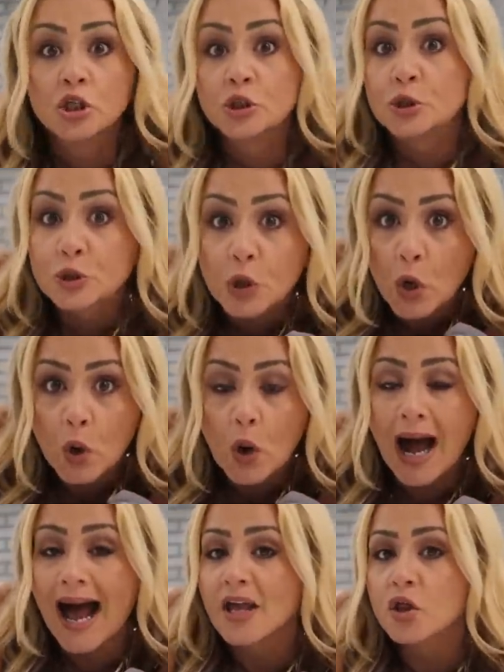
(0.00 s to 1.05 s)
So
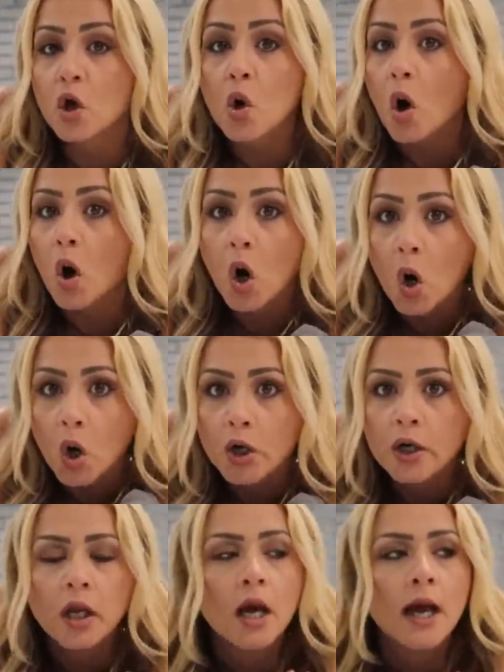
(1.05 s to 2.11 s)
I don't
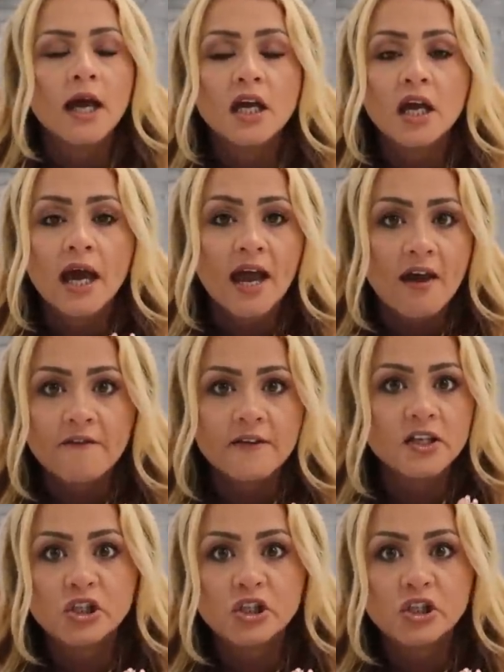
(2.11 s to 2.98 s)
own heavy